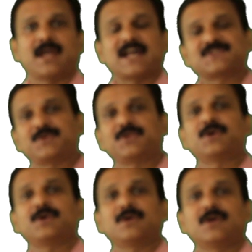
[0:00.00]
As you
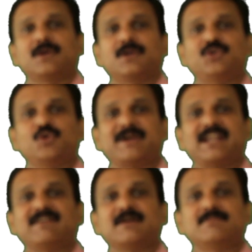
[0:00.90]
know, human
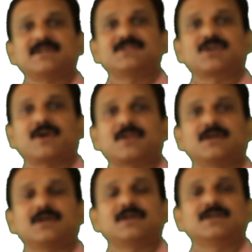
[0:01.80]
development
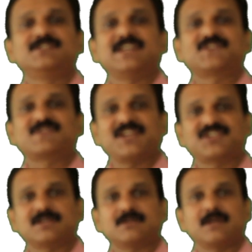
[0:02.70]
or
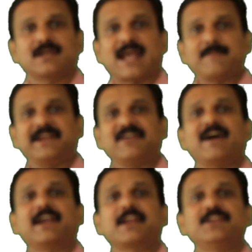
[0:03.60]
gestation can be
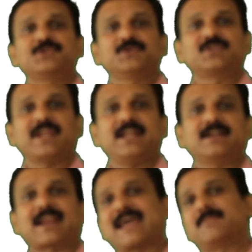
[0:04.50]
divided into
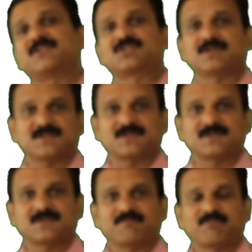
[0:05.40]
3 trimesters.